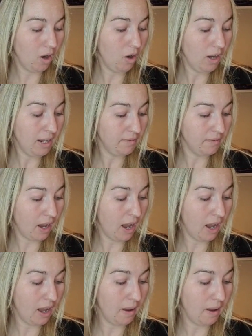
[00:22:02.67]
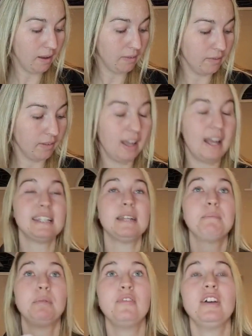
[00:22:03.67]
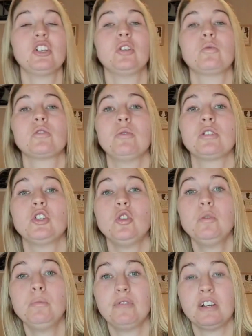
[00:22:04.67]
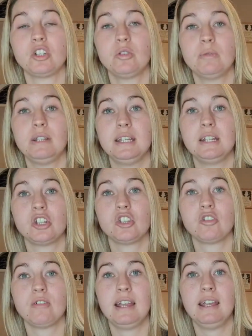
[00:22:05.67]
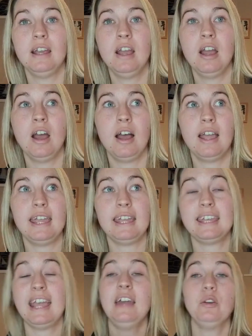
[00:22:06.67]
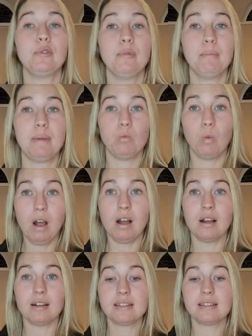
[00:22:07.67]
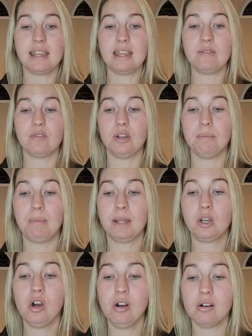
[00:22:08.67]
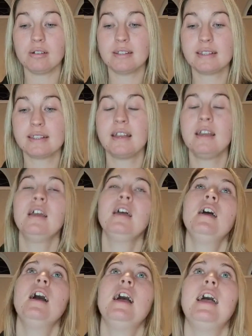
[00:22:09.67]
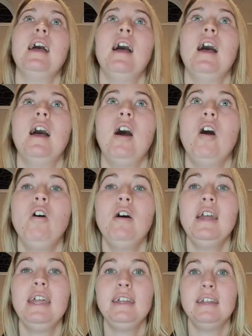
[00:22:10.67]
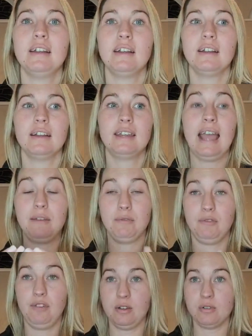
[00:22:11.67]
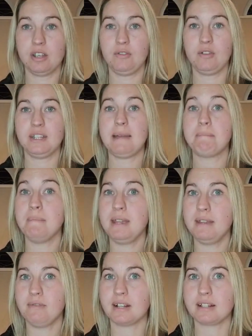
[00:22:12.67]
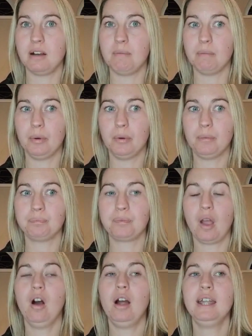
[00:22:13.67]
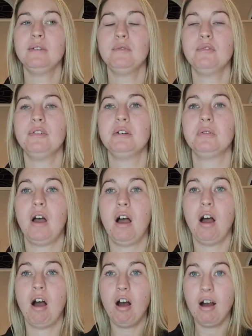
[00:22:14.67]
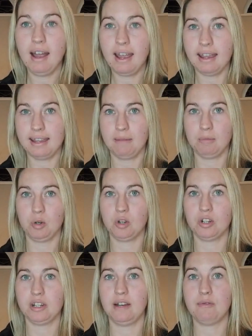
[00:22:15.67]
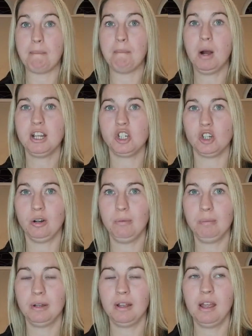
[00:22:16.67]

I've, as a professional, so as a dog professional in the industry, it can often be worse even, because I can feel, so if you take me for example, I can feel that I am not good enough at my job